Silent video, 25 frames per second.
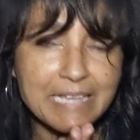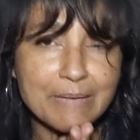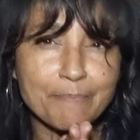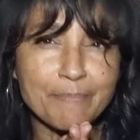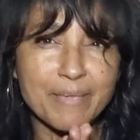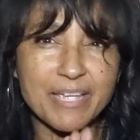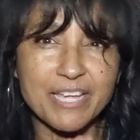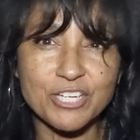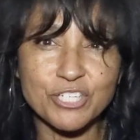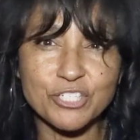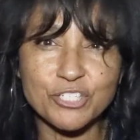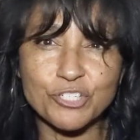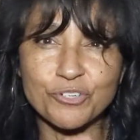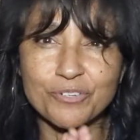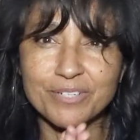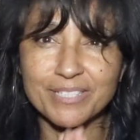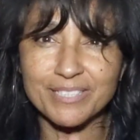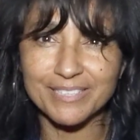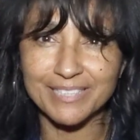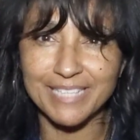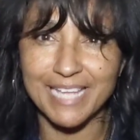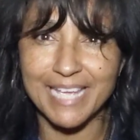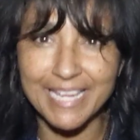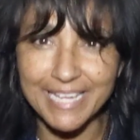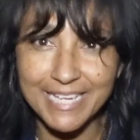Make sure
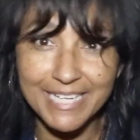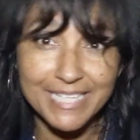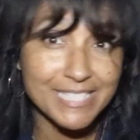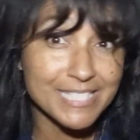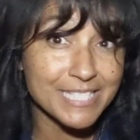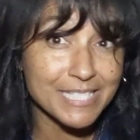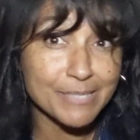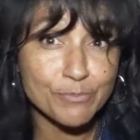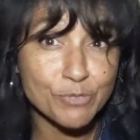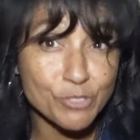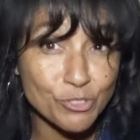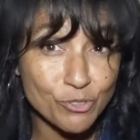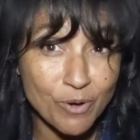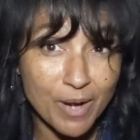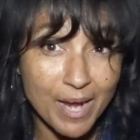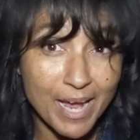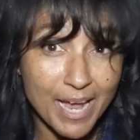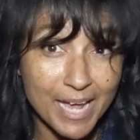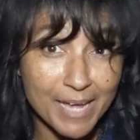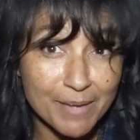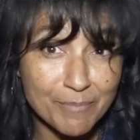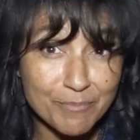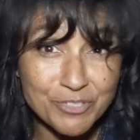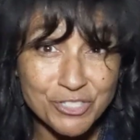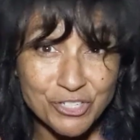and like and
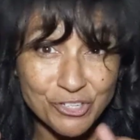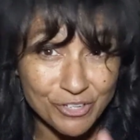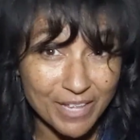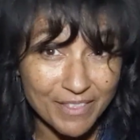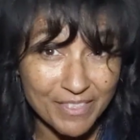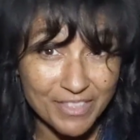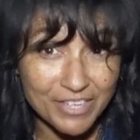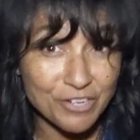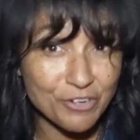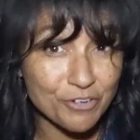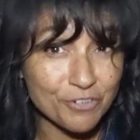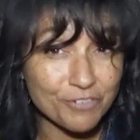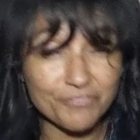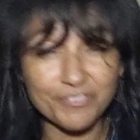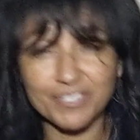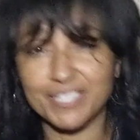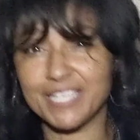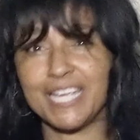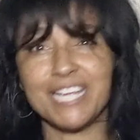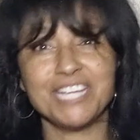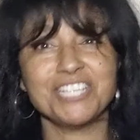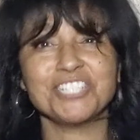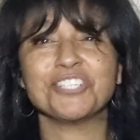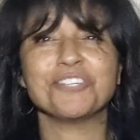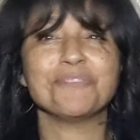subscribe. Turn on the
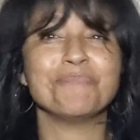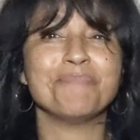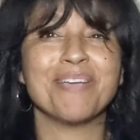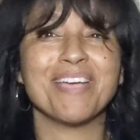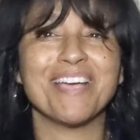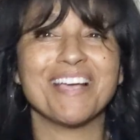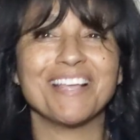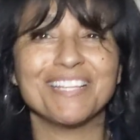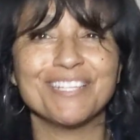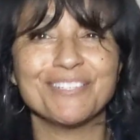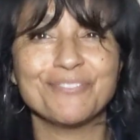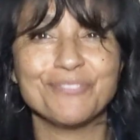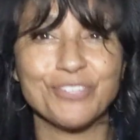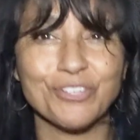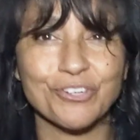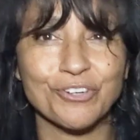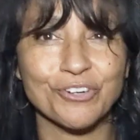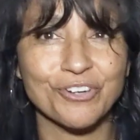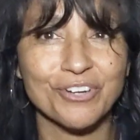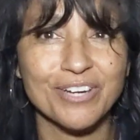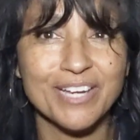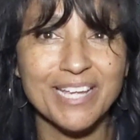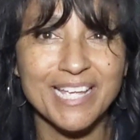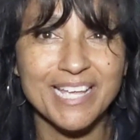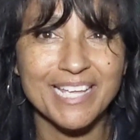notification bell if
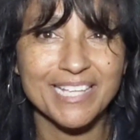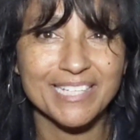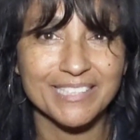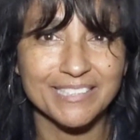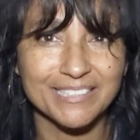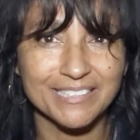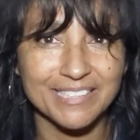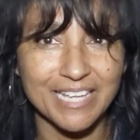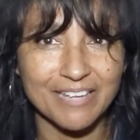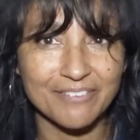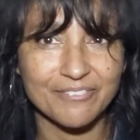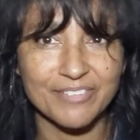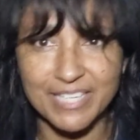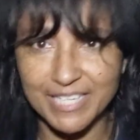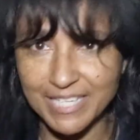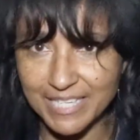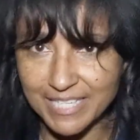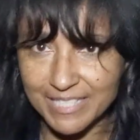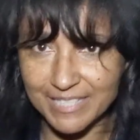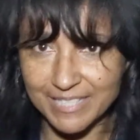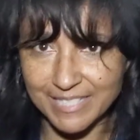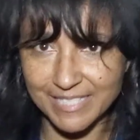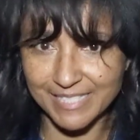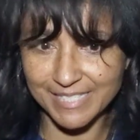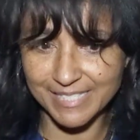you're
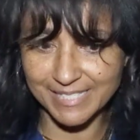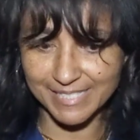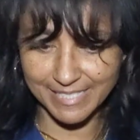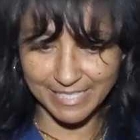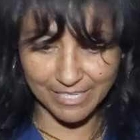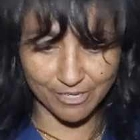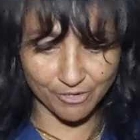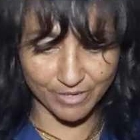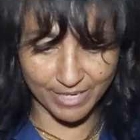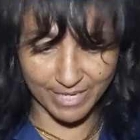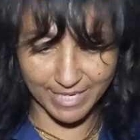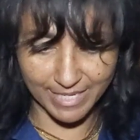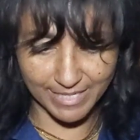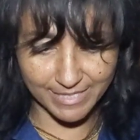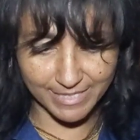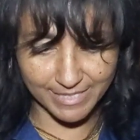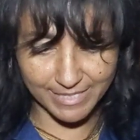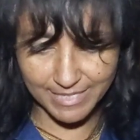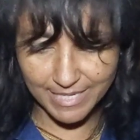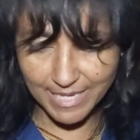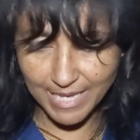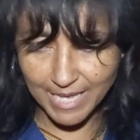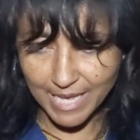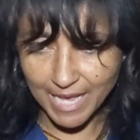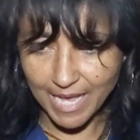loving this
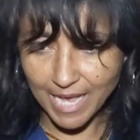series.